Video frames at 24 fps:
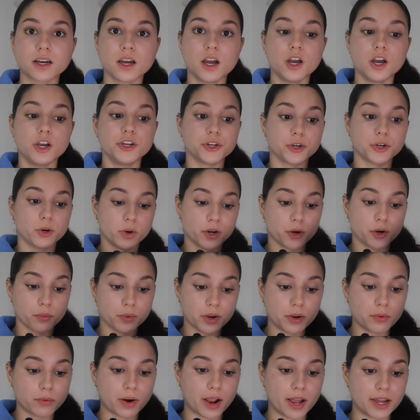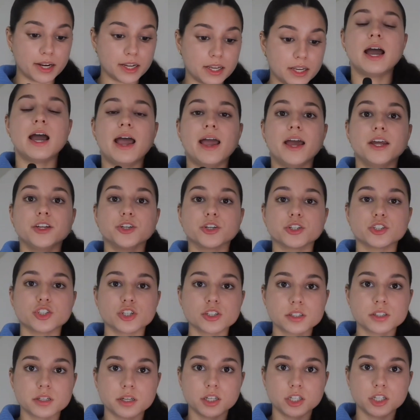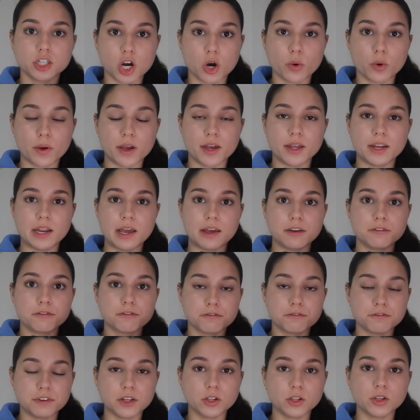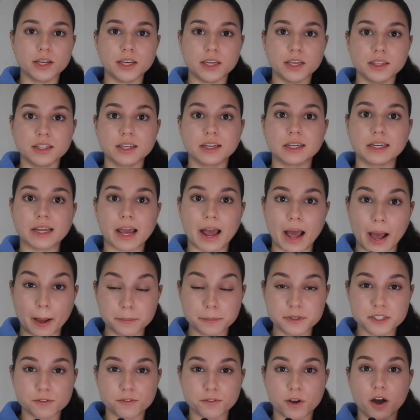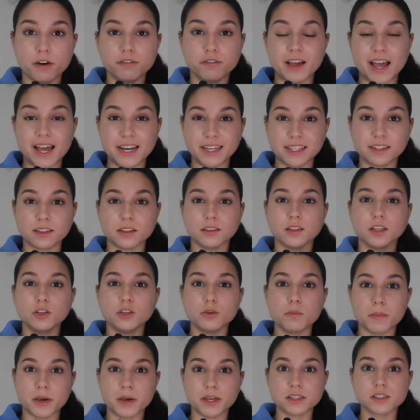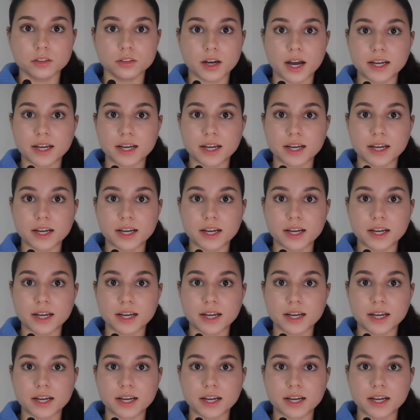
you're going to rewrite it, and you're just going to go in and fill in the gaps of anything that you missed.